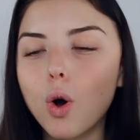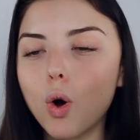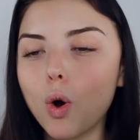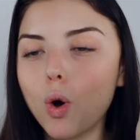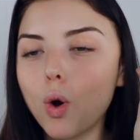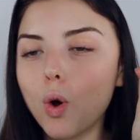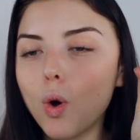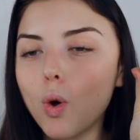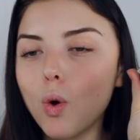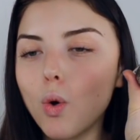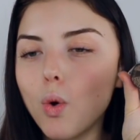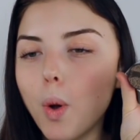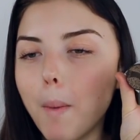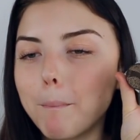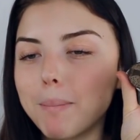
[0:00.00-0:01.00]

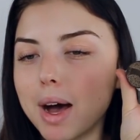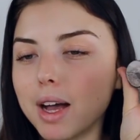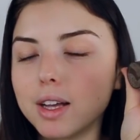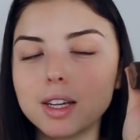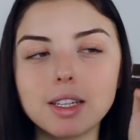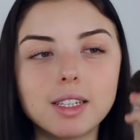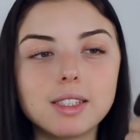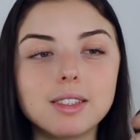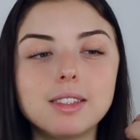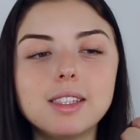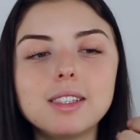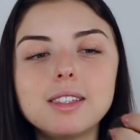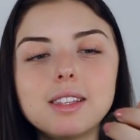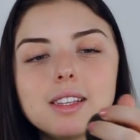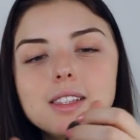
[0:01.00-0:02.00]
Oh my goodness,
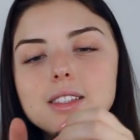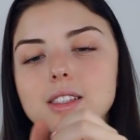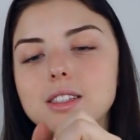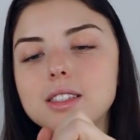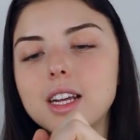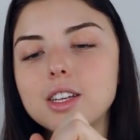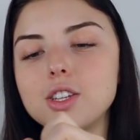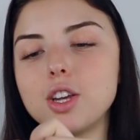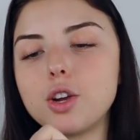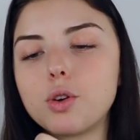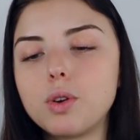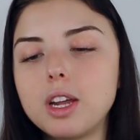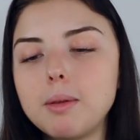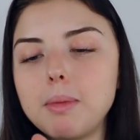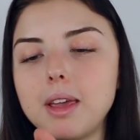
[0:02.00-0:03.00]
this is such a
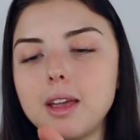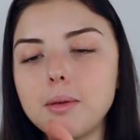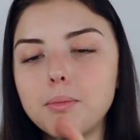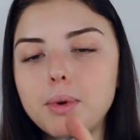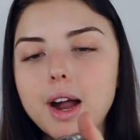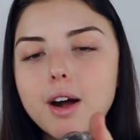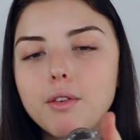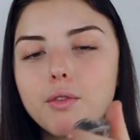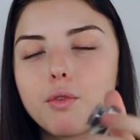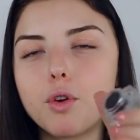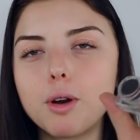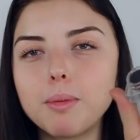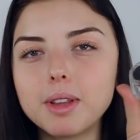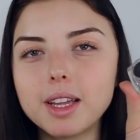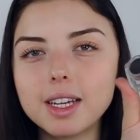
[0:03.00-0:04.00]
creamy brow
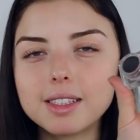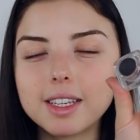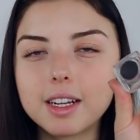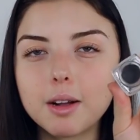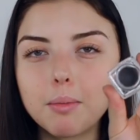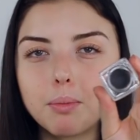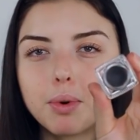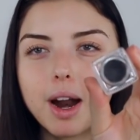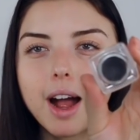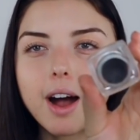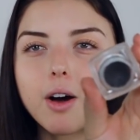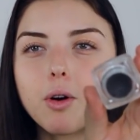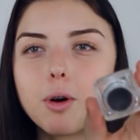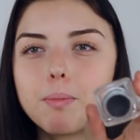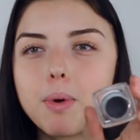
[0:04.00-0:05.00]
formula. It's like a
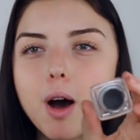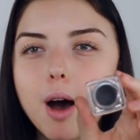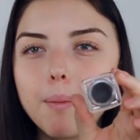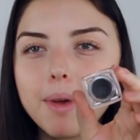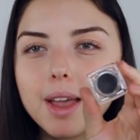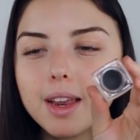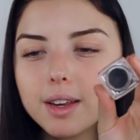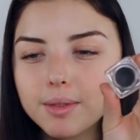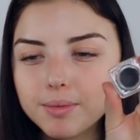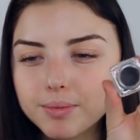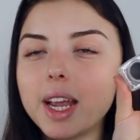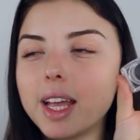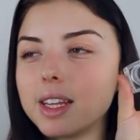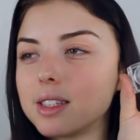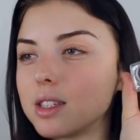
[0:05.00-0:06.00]
brow pomade.
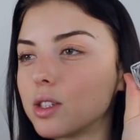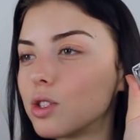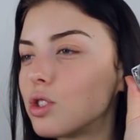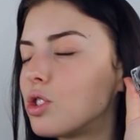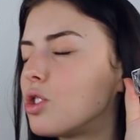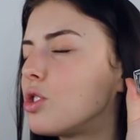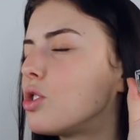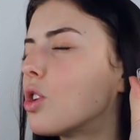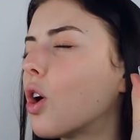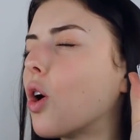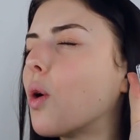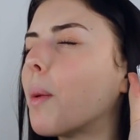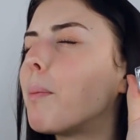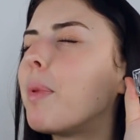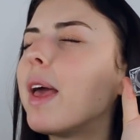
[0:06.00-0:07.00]
It's
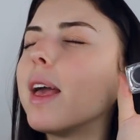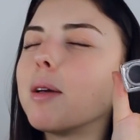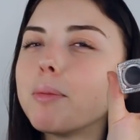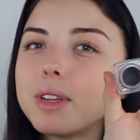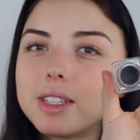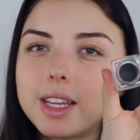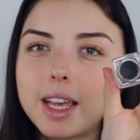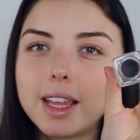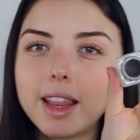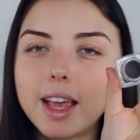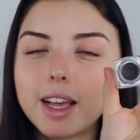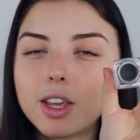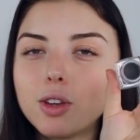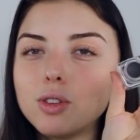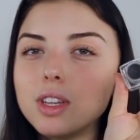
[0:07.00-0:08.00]
so pigmented,
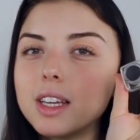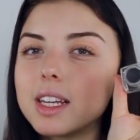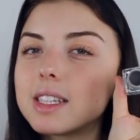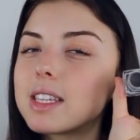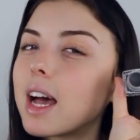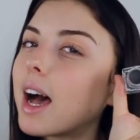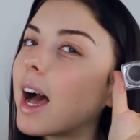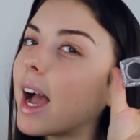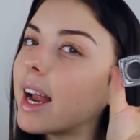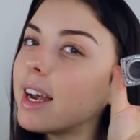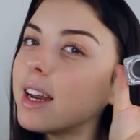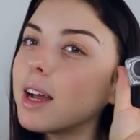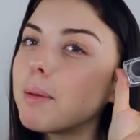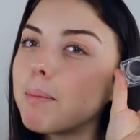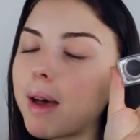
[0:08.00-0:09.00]
like you need a
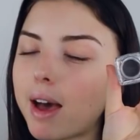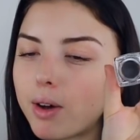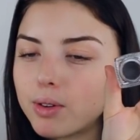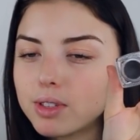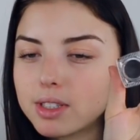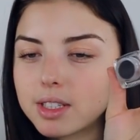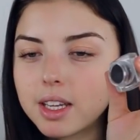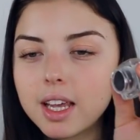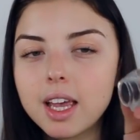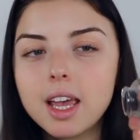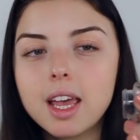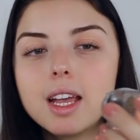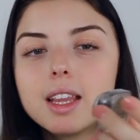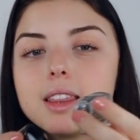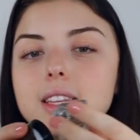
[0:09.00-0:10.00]
tiny amount.
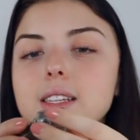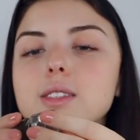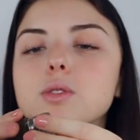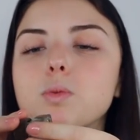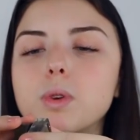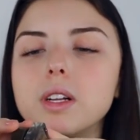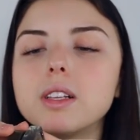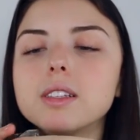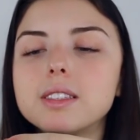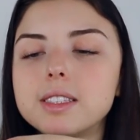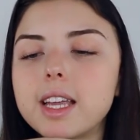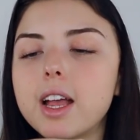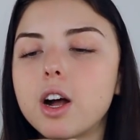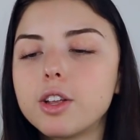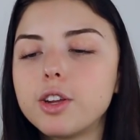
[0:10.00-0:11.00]
This will
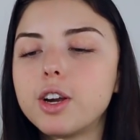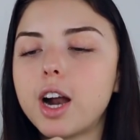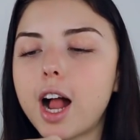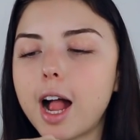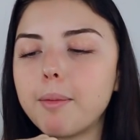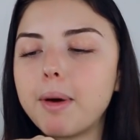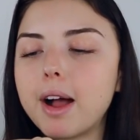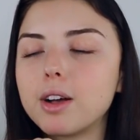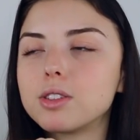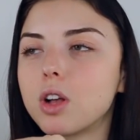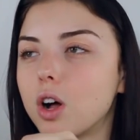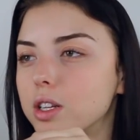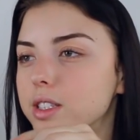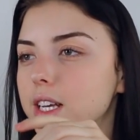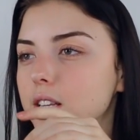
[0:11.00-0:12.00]
stay on your eyebrows
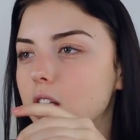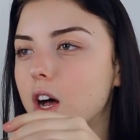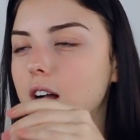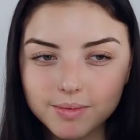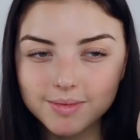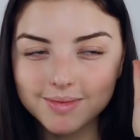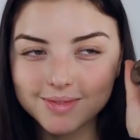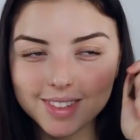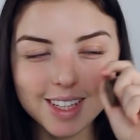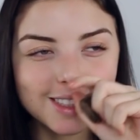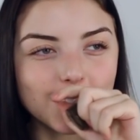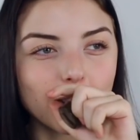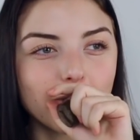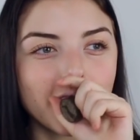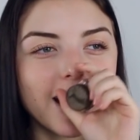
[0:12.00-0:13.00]
all day long.
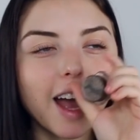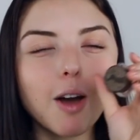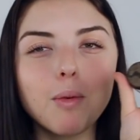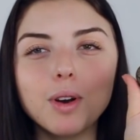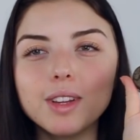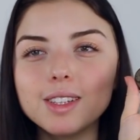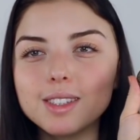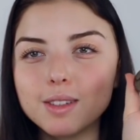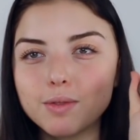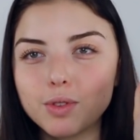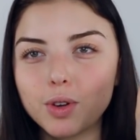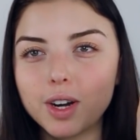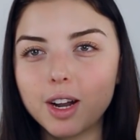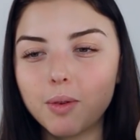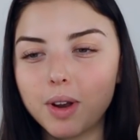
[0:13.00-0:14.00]
It's so funny. I wore this in
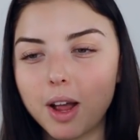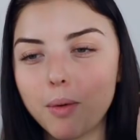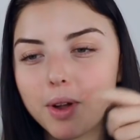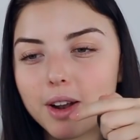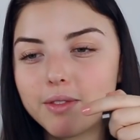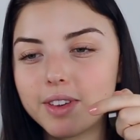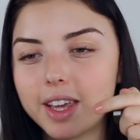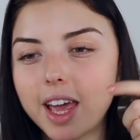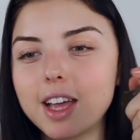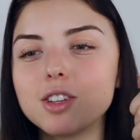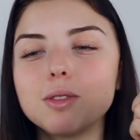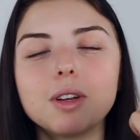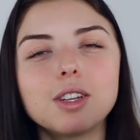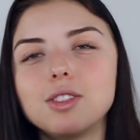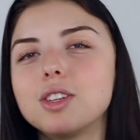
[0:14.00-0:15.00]
Florida when I went on
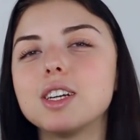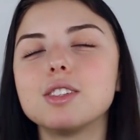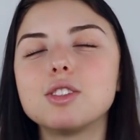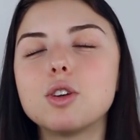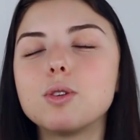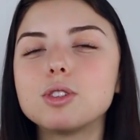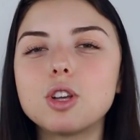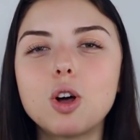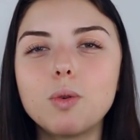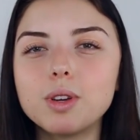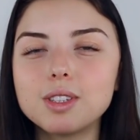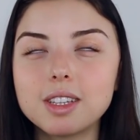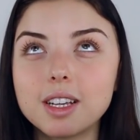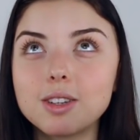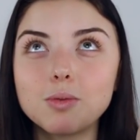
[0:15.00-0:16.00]
vacation because you guys know it's
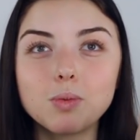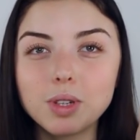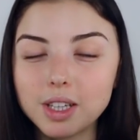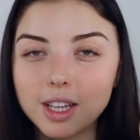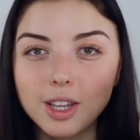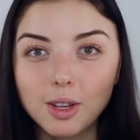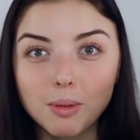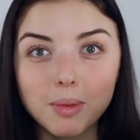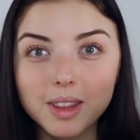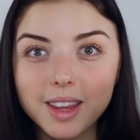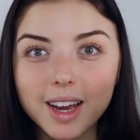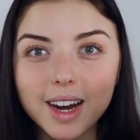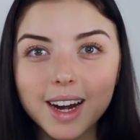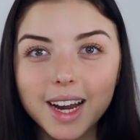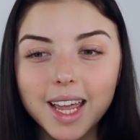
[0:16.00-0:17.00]
always like really humid
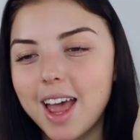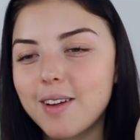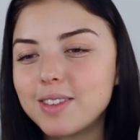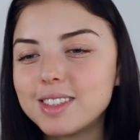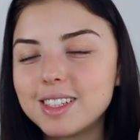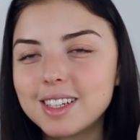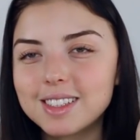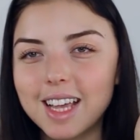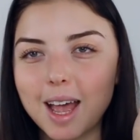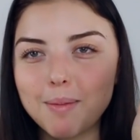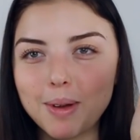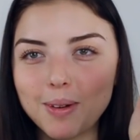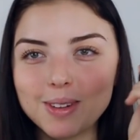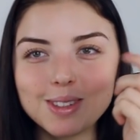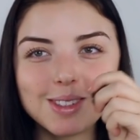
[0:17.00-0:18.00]
there. Every single
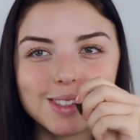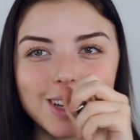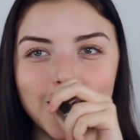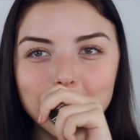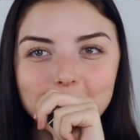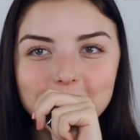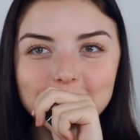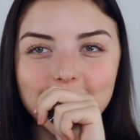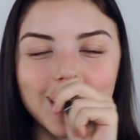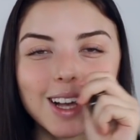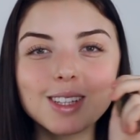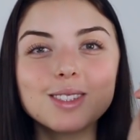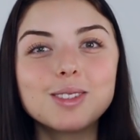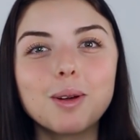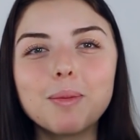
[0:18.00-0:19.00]
time I went to Starbucks, I
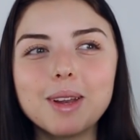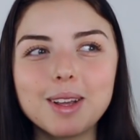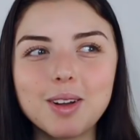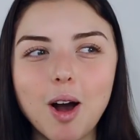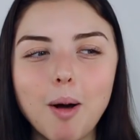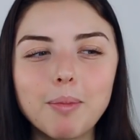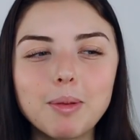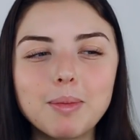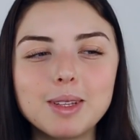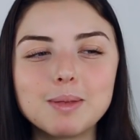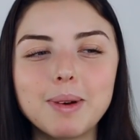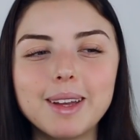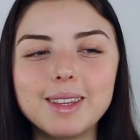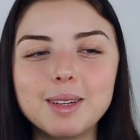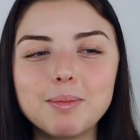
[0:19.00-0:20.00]
got so many
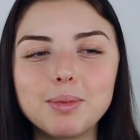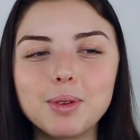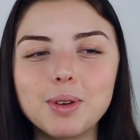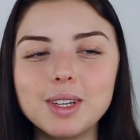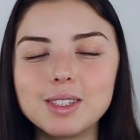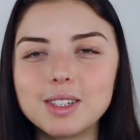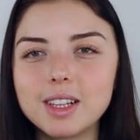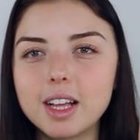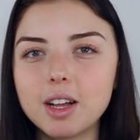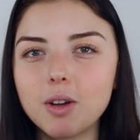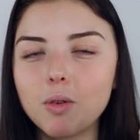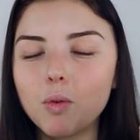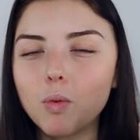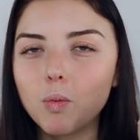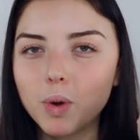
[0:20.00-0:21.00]
compliments by the employees. They're like,
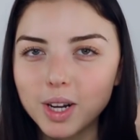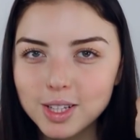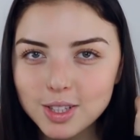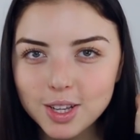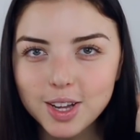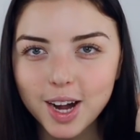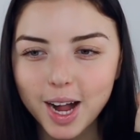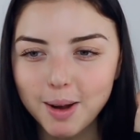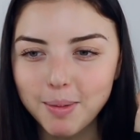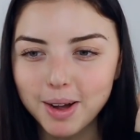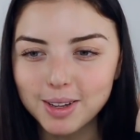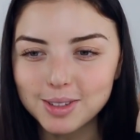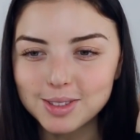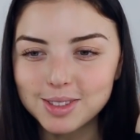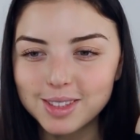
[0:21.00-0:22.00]
what is on your
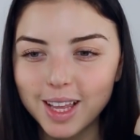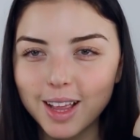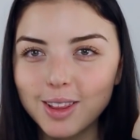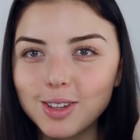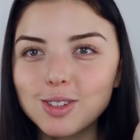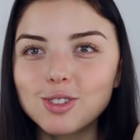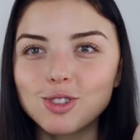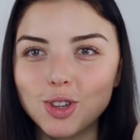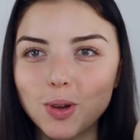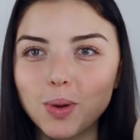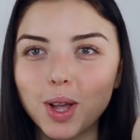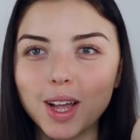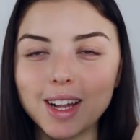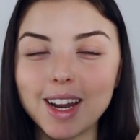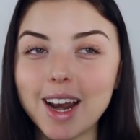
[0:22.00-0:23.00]
eyebrows? They look so
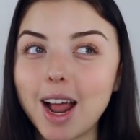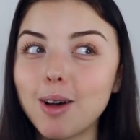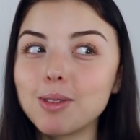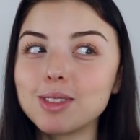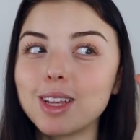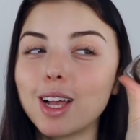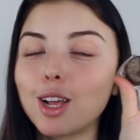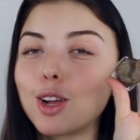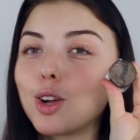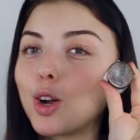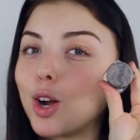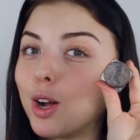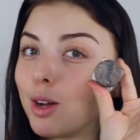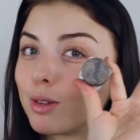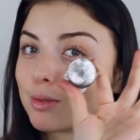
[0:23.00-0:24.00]
good. And I was like,
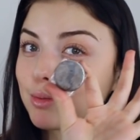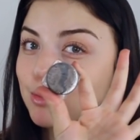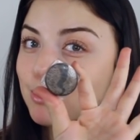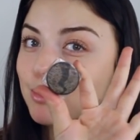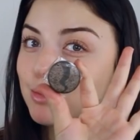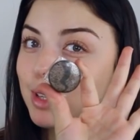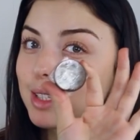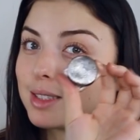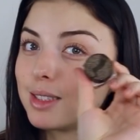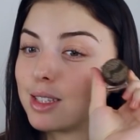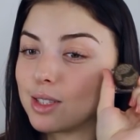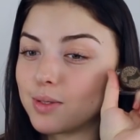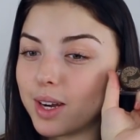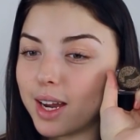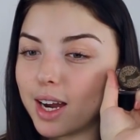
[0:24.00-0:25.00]
girl, is
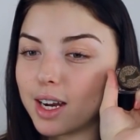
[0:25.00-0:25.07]
this right